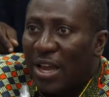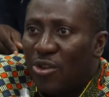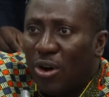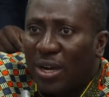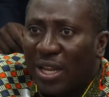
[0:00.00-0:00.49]

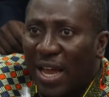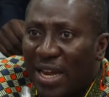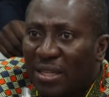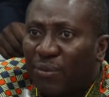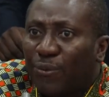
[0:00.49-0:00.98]
and your
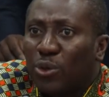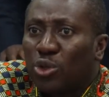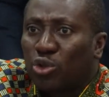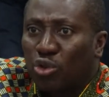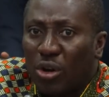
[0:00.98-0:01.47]
client
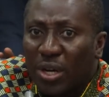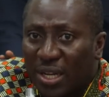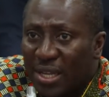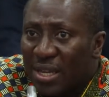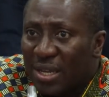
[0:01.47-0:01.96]
feels
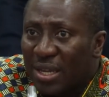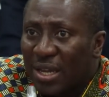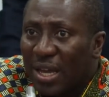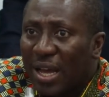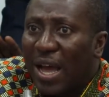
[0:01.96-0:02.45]
strongly
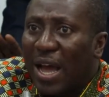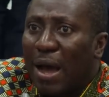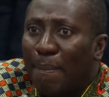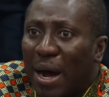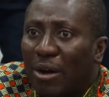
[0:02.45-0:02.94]

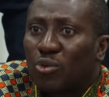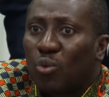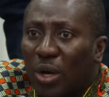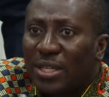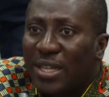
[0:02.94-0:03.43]
about
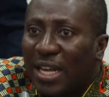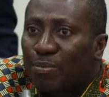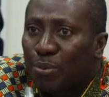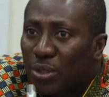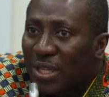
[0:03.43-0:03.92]
what he
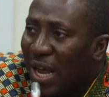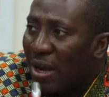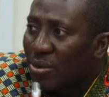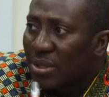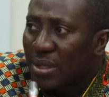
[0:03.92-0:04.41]
has put
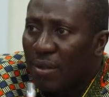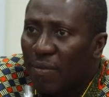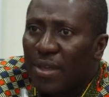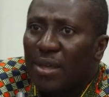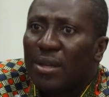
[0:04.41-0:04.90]
out,
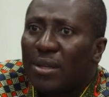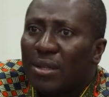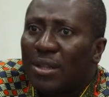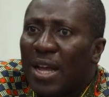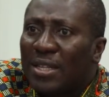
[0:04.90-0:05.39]

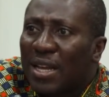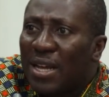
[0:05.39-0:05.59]
let